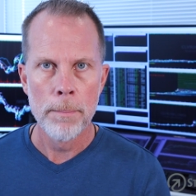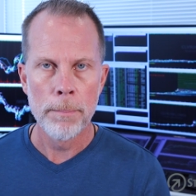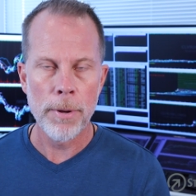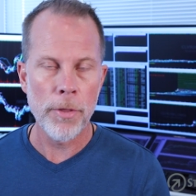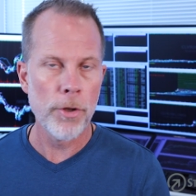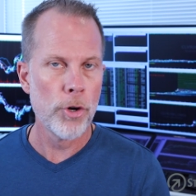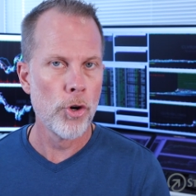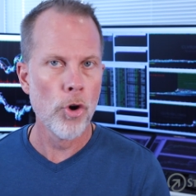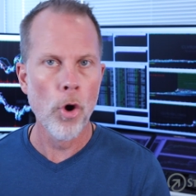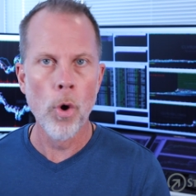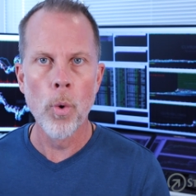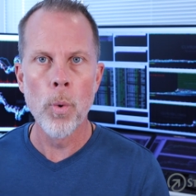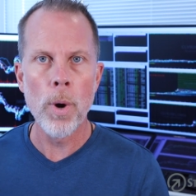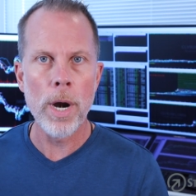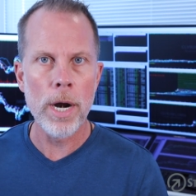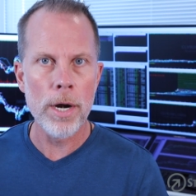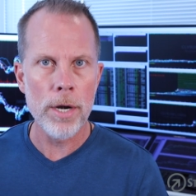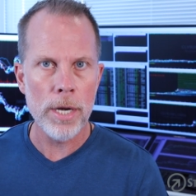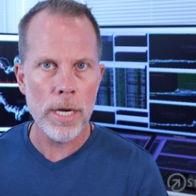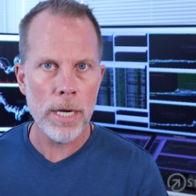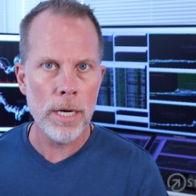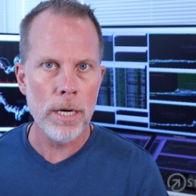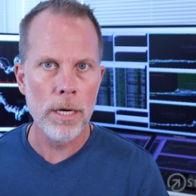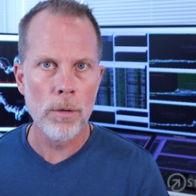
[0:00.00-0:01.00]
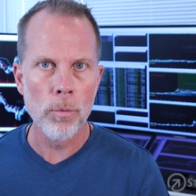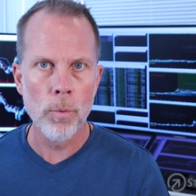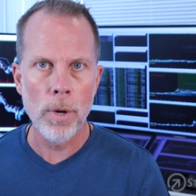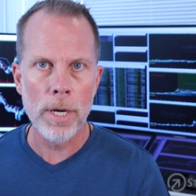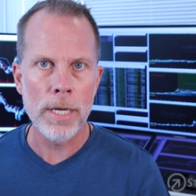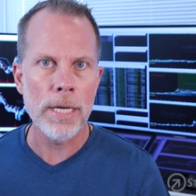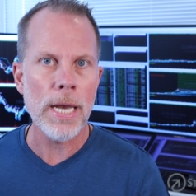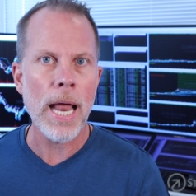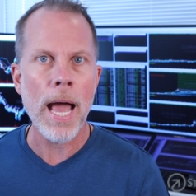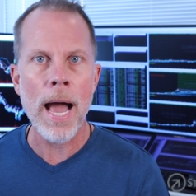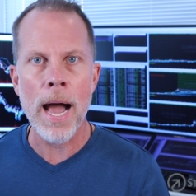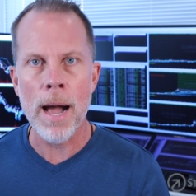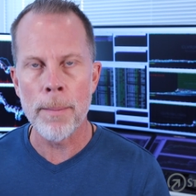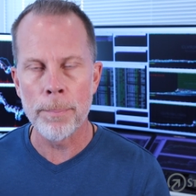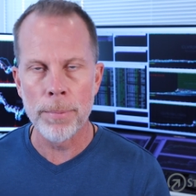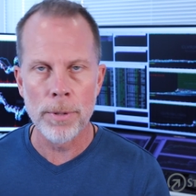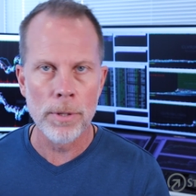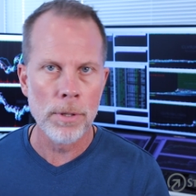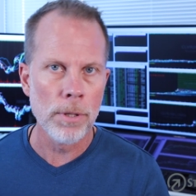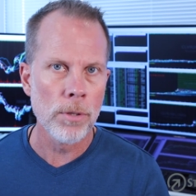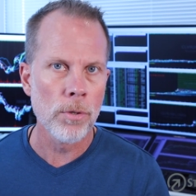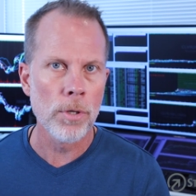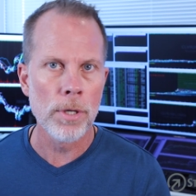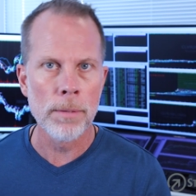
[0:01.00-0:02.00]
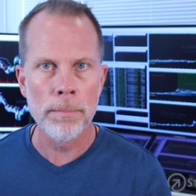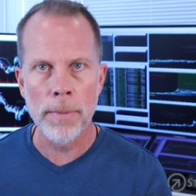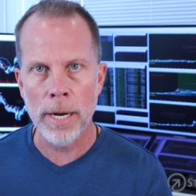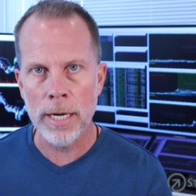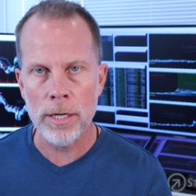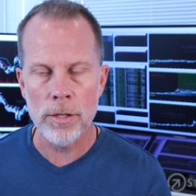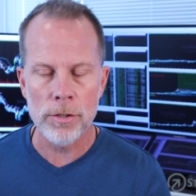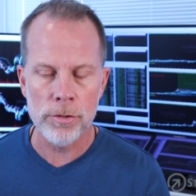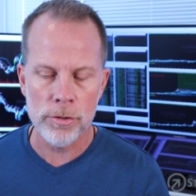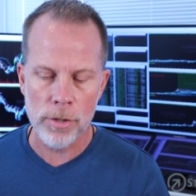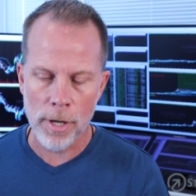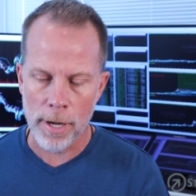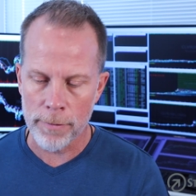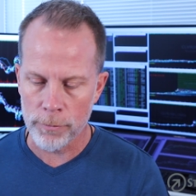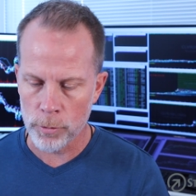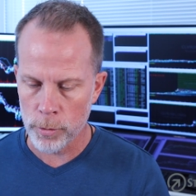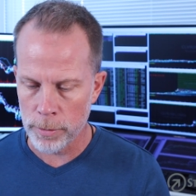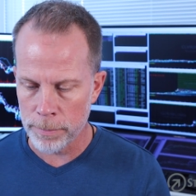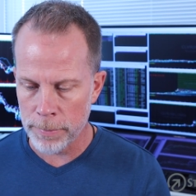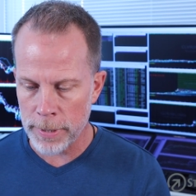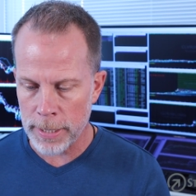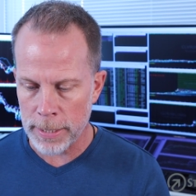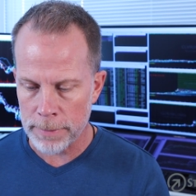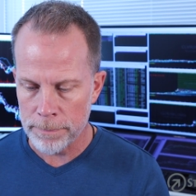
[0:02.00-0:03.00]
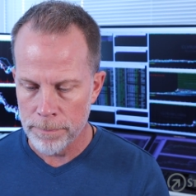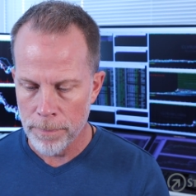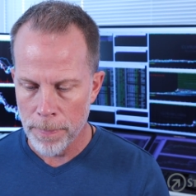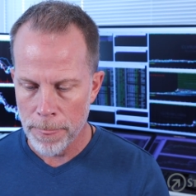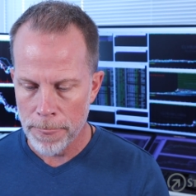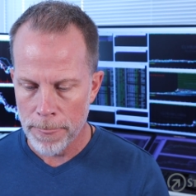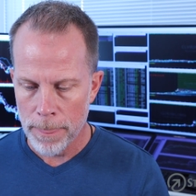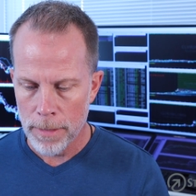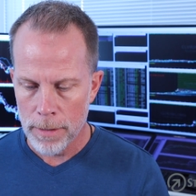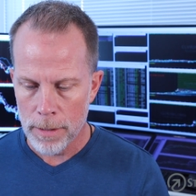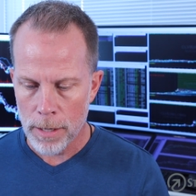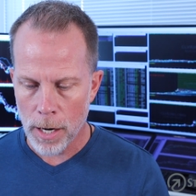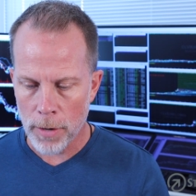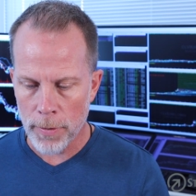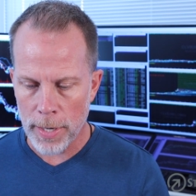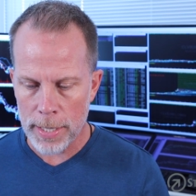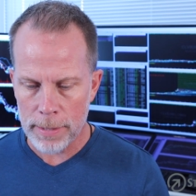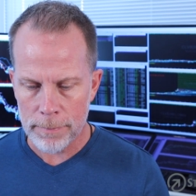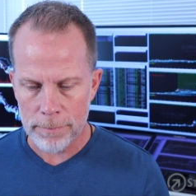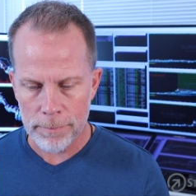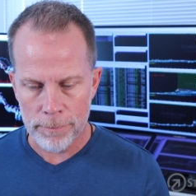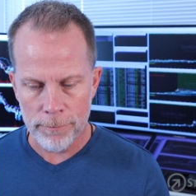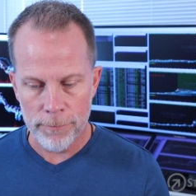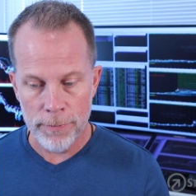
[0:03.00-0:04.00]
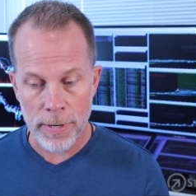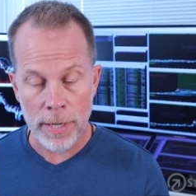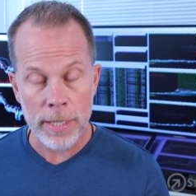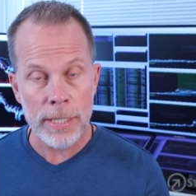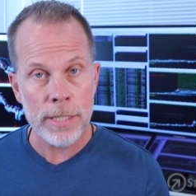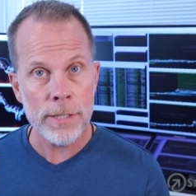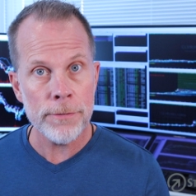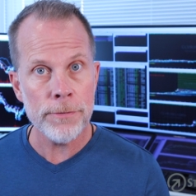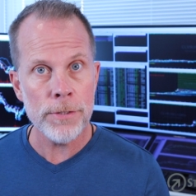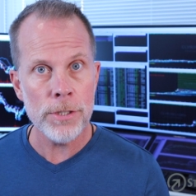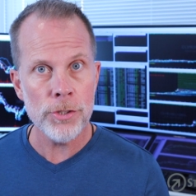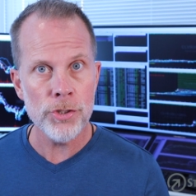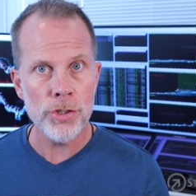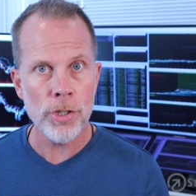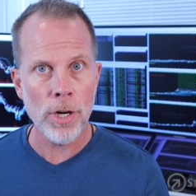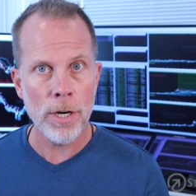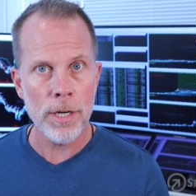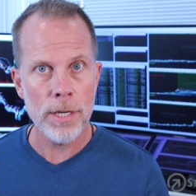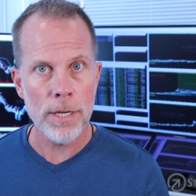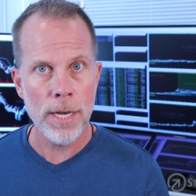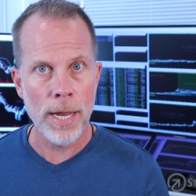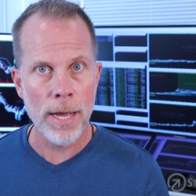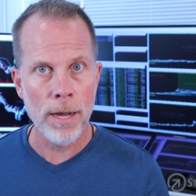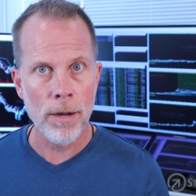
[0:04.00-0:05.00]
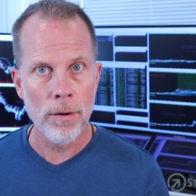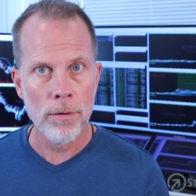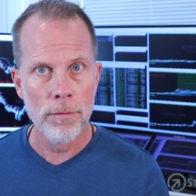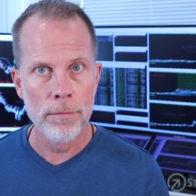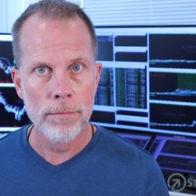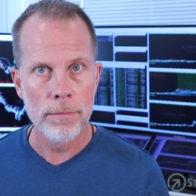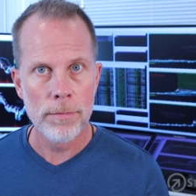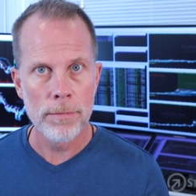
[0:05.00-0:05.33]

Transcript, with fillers: but they're nowhere near what an Apple or a Microsoft would be. All right, very different chart now.